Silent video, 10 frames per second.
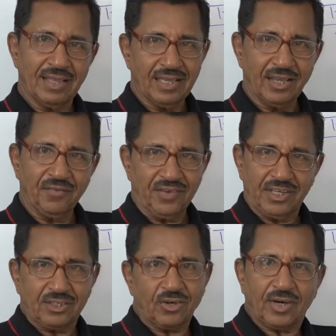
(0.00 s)
If it
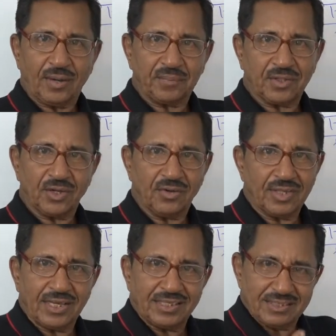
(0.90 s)
is not absolute,
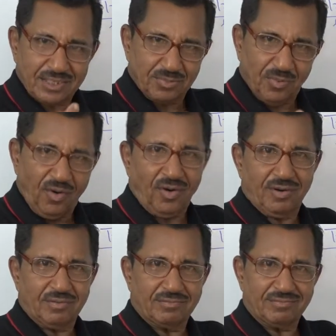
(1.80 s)
then
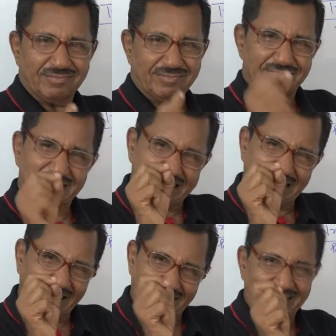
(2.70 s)
small,
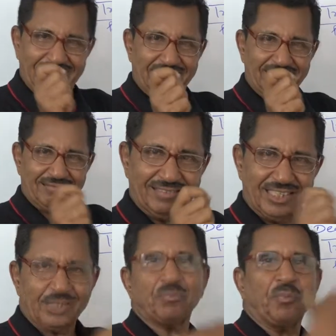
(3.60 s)
tiny
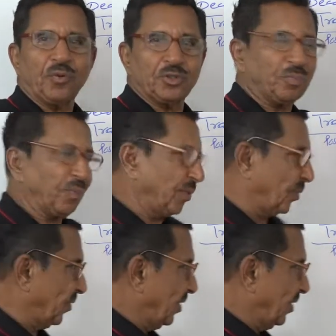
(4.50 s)
is postponed.